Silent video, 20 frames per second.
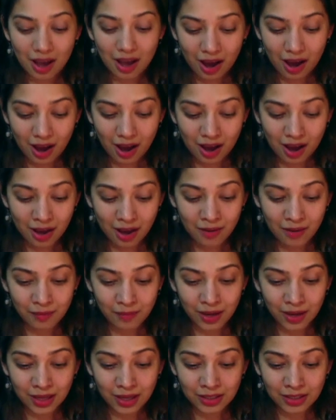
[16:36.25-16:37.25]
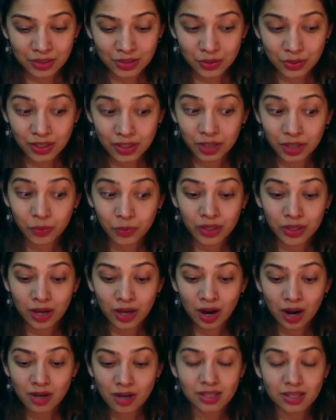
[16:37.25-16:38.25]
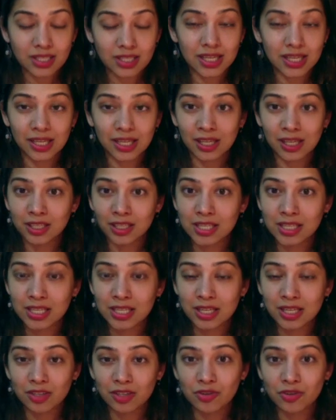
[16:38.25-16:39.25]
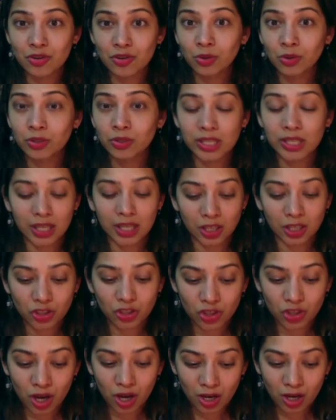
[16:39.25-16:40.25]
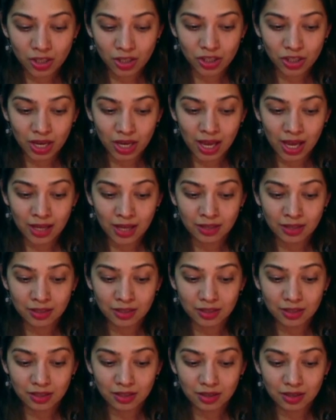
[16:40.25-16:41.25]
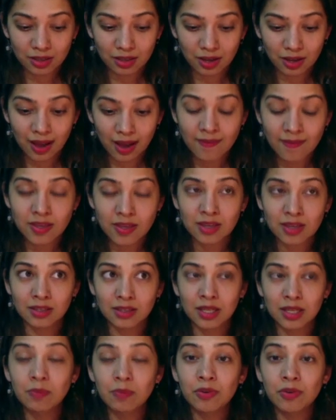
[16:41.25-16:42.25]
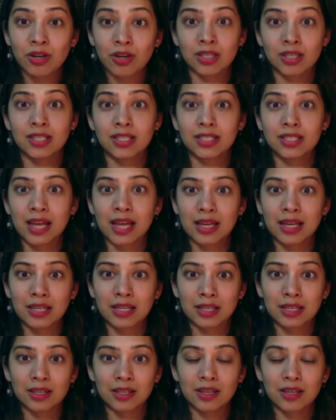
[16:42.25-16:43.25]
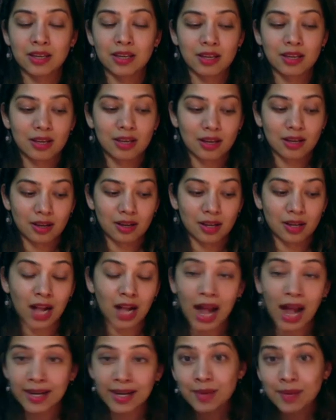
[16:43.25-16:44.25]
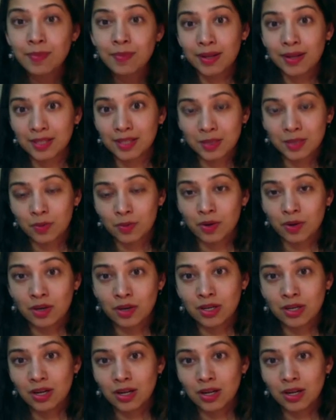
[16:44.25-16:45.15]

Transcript: And so here we are, taking control, taking charge, and having a deeper understanding, guided by the Spirit,